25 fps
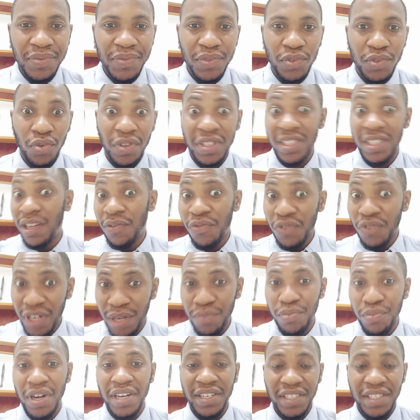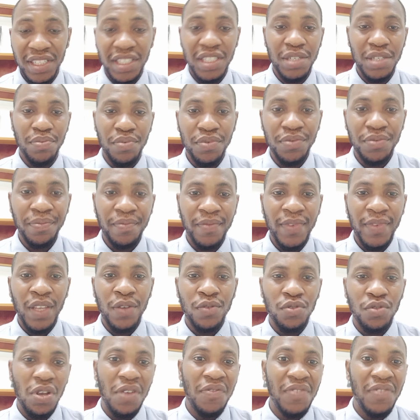So it's affordable and it's cheap.
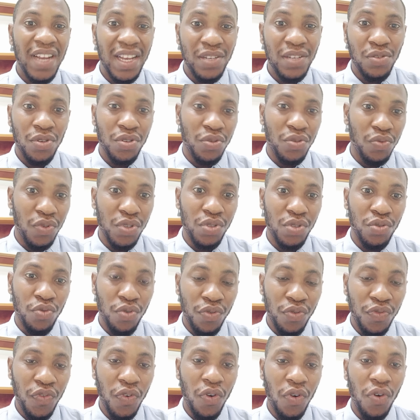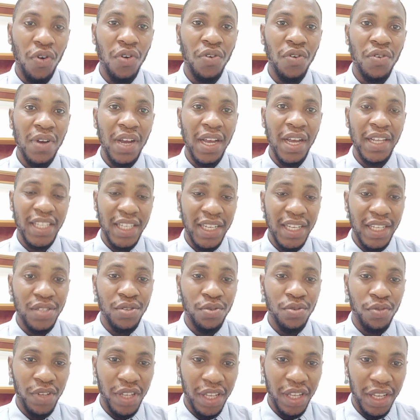So if that's what you want to go for, I think it's
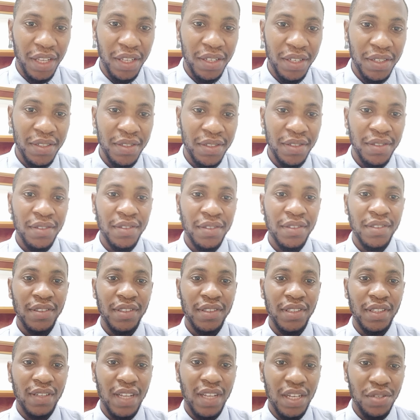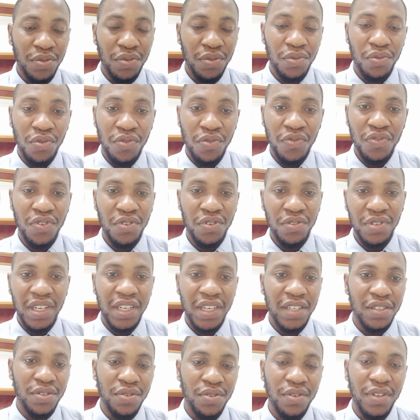okay. If that's what you go for,
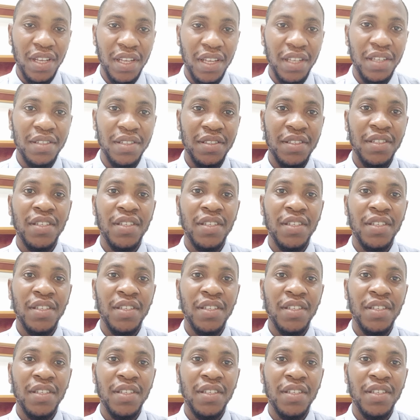then it's okay.